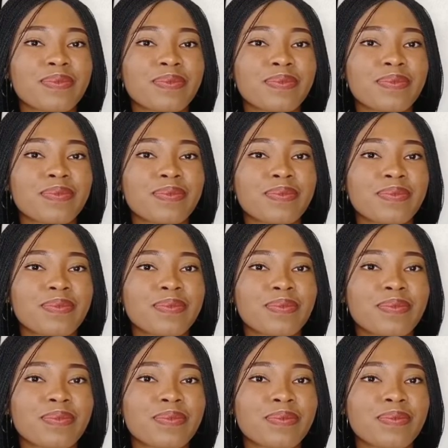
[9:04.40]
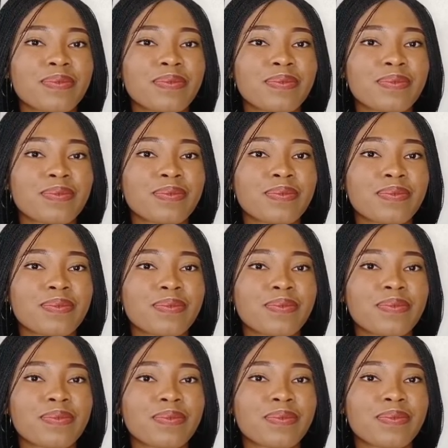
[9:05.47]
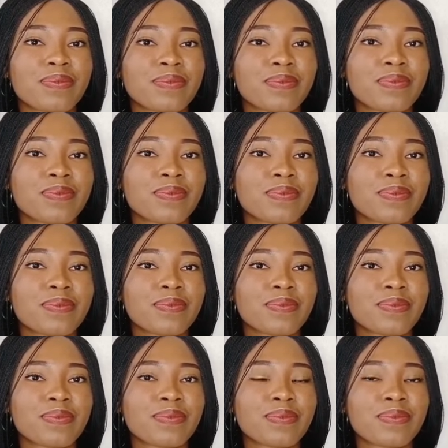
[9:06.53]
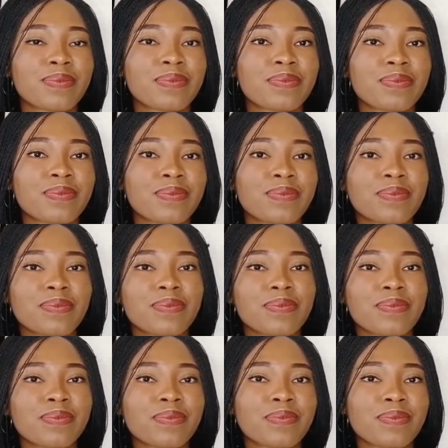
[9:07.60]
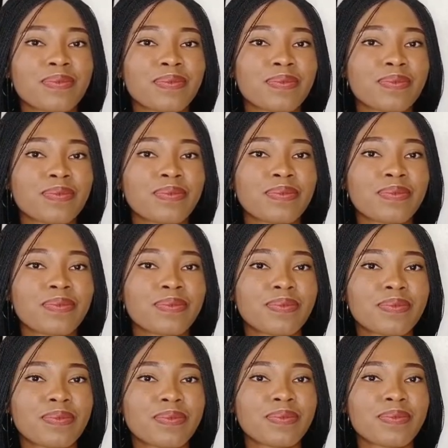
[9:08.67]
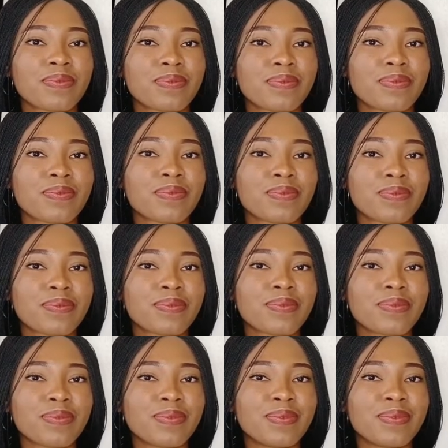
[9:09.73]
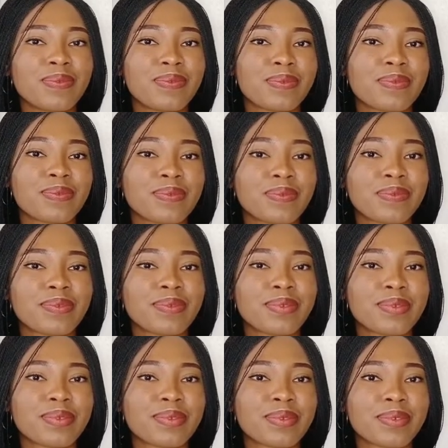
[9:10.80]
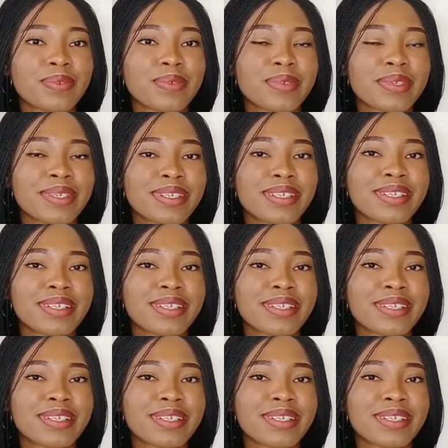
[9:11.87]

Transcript: The person shown says nothing.